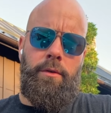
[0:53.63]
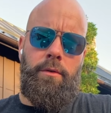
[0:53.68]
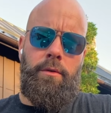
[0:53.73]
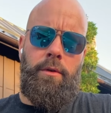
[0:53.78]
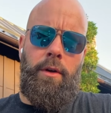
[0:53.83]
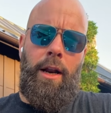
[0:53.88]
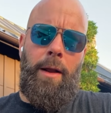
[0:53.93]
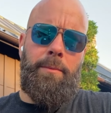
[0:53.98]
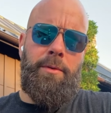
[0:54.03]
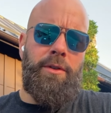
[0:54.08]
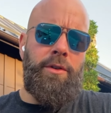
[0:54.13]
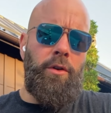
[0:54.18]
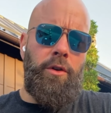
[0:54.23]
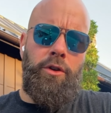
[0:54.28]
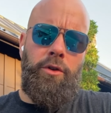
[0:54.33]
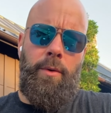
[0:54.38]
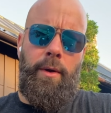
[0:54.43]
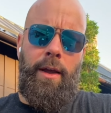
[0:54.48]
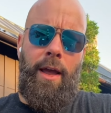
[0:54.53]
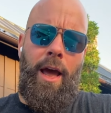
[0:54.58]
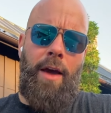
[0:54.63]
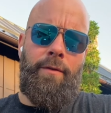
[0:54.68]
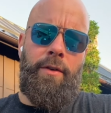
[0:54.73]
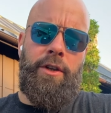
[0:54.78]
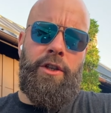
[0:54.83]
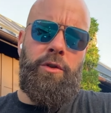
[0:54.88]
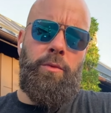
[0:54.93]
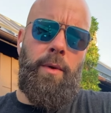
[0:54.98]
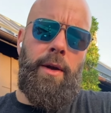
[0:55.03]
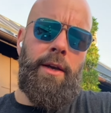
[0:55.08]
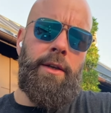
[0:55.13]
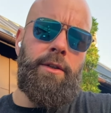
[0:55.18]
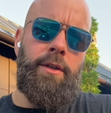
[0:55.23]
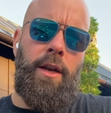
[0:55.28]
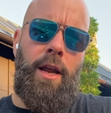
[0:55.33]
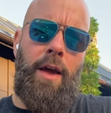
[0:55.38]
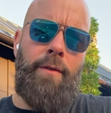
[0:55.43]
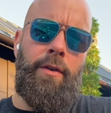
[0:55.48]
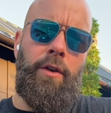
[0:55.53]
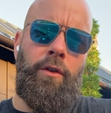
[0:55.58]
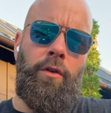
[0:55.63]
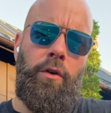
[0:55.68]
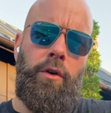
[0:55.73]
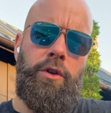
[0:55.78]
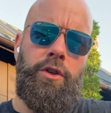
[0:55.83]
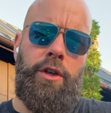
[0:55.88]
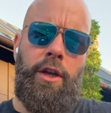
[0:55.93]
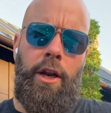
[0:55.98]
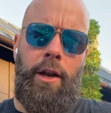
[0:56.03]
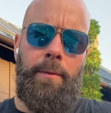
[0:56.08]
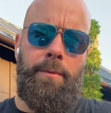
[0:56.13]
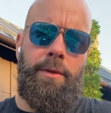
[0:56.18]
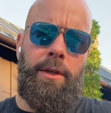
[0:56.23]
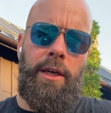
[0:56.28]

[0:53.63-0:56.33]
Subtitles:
And I'm still doing heavy swings and heavy Turkish get-ups